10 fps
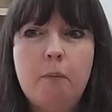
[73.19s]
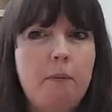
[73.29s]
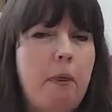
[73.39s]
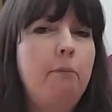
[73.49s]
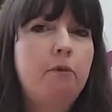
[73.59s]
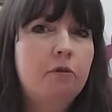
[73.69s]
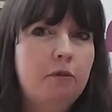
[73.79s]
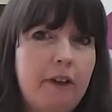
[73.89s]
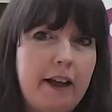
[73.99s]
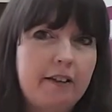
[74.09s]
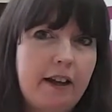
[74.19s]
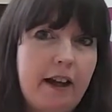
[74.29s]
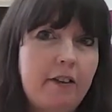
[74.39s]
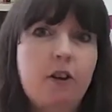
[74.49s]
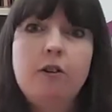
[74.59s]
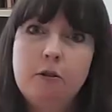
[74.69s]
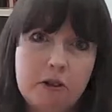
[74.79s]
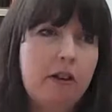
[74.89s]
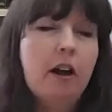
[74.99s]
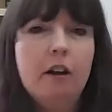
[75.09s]
them to reflect and you
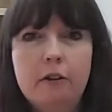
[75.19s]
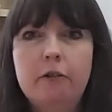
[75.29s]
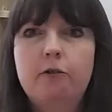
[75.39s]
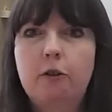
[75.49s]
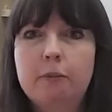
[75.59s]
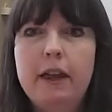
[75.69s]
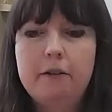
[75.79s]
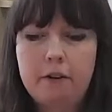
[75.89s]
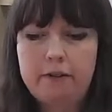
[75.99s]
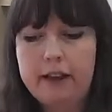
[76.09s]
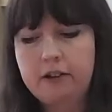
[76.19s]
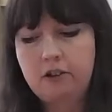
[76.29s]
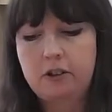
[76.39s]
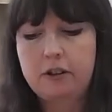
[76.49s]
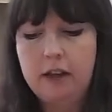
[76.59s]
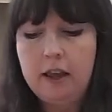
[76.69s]
to learn from their reflection.